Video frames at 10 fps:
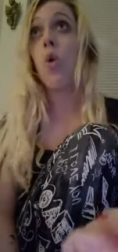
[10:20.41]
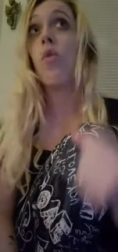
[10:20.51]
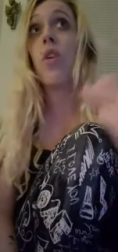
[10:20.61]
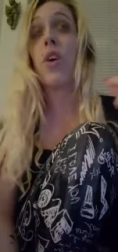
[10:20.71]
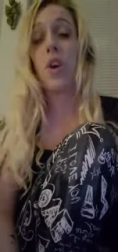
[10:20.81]

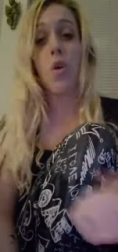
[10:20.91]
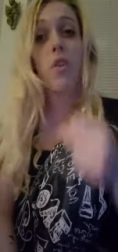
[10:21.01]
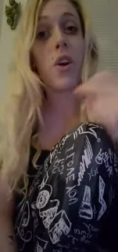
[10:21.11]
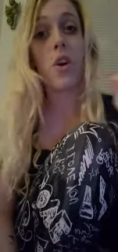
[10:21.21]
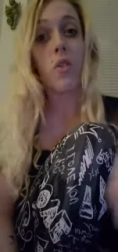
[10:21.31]
over and
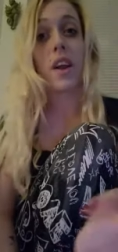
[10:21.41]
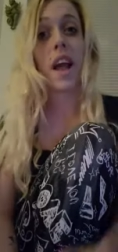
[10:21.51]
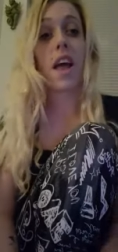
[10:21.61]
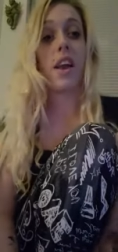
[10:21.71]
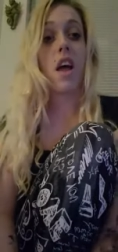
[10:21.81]
over and over
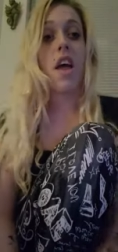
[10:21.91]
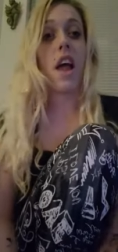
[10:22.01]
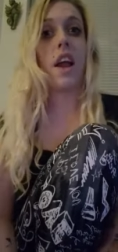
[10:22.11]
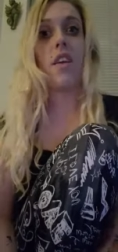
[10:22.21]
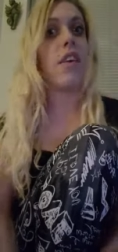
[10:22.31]
again,
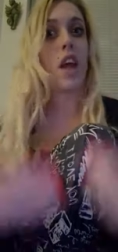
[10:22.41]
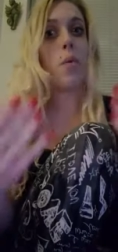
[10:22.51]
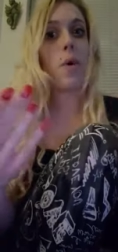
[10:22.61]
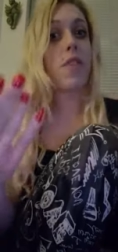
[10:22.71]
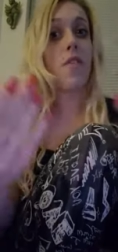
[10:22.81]
and you're like,
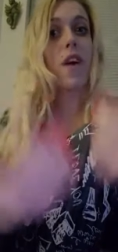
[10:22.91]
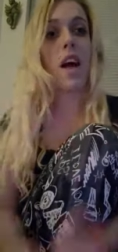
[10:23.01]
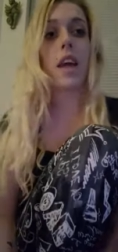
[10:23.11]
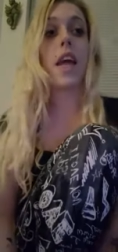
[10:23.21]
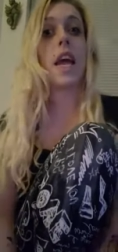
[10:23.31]
what the fuck?